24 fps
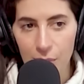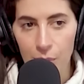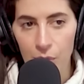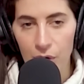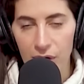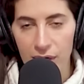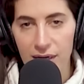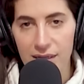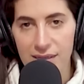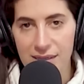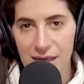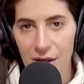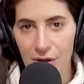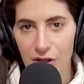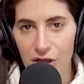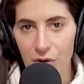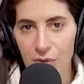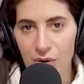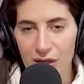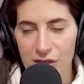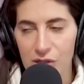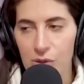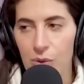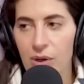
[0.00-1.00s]
we're going to tell you,
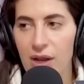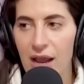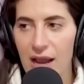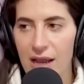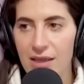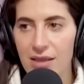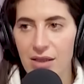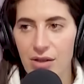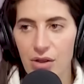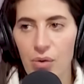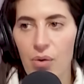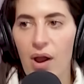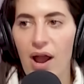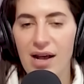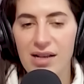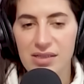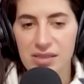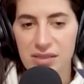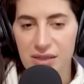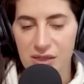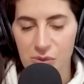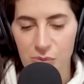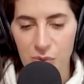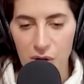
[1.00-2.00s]
and it's okay that you
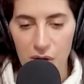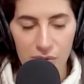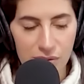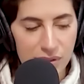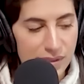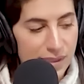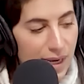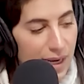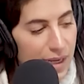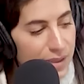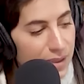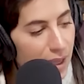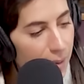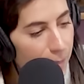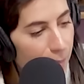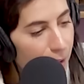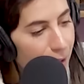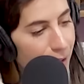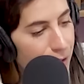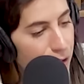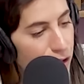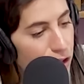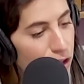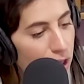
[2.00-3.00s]
ask because we don't say it that
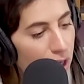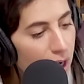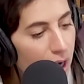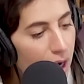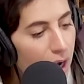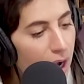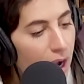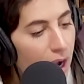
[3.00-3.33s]
much. Right.